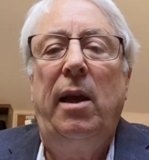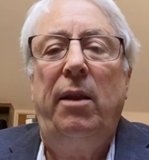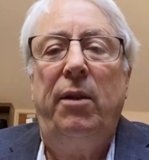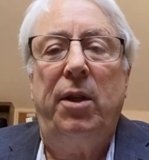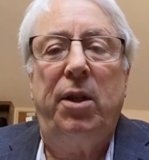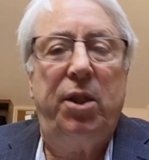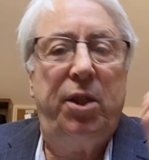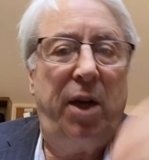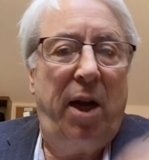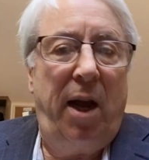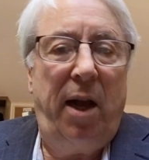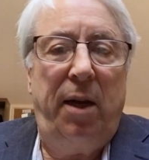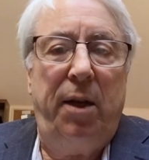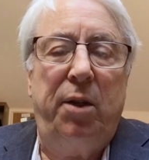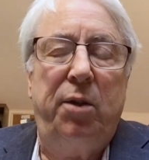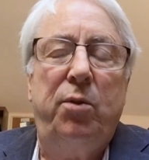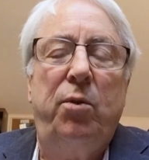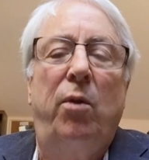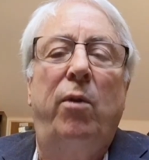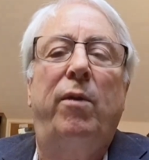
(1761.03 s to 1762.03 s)
this child
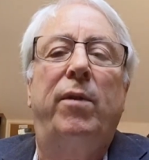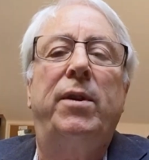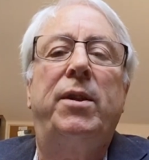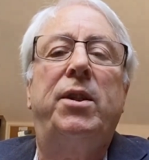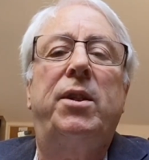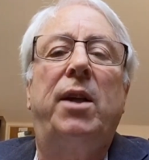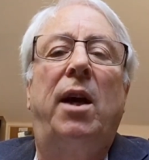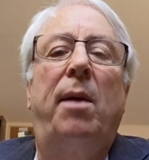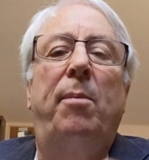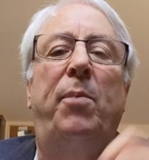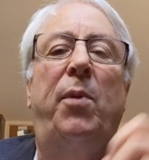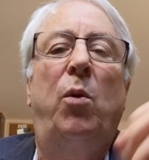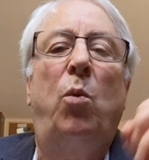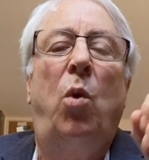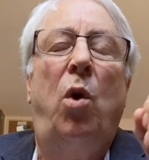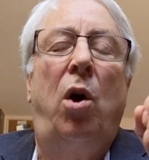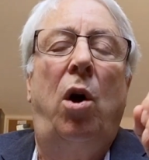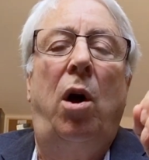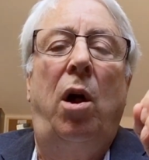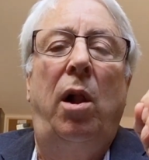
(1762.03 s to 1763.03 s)
has drove us up the
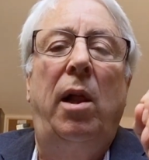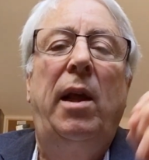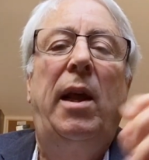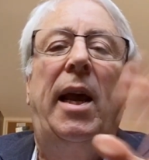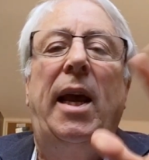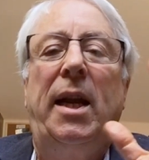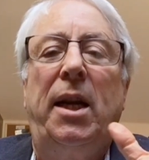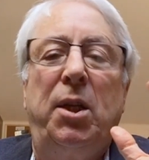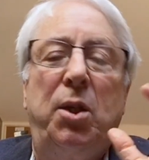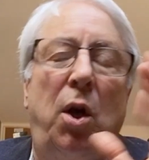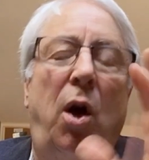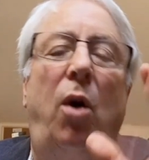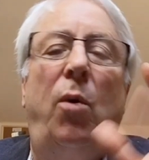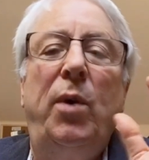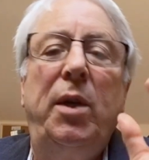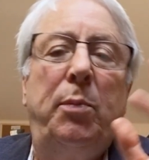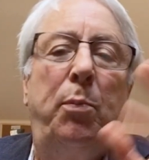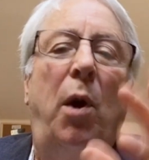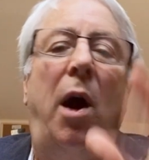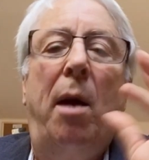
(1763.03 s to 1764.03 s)
wall, and it's
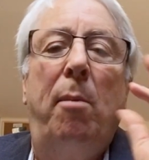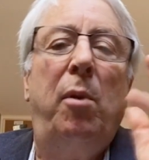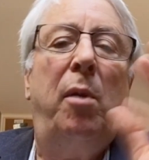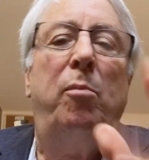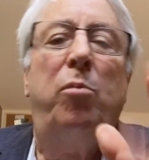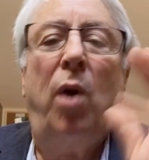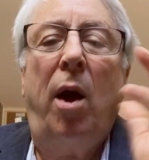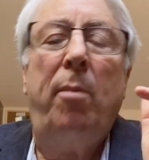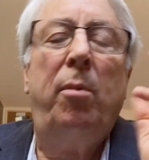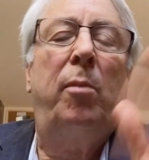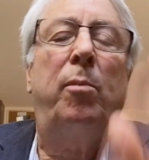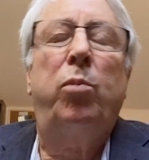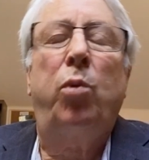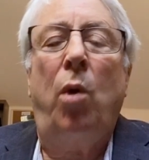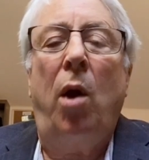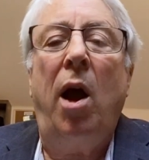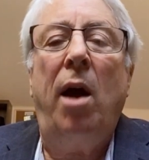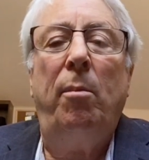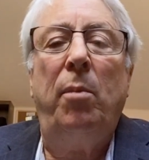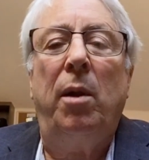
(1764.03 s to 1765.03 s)
always problem, problem,
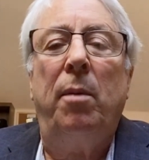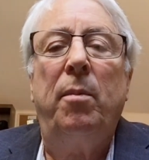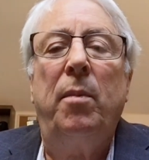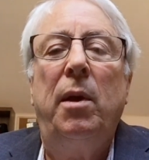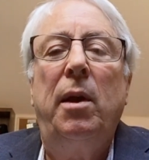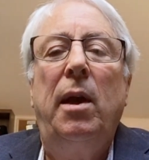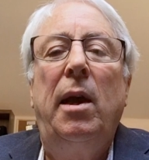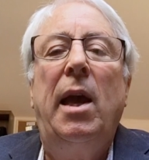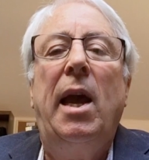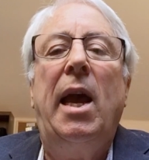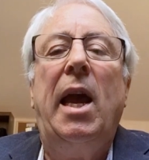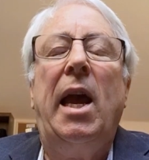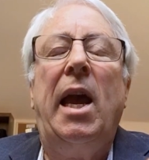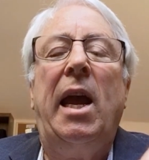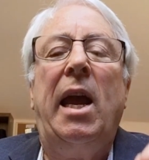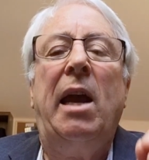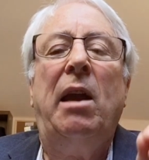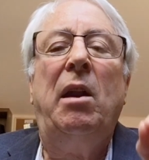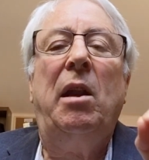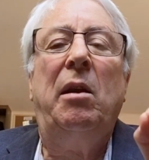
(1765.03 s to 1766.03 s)
problem.
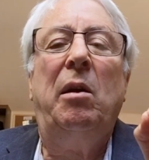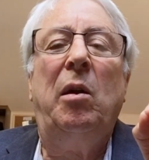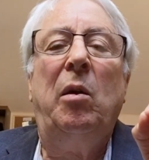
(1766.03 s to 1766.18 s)
And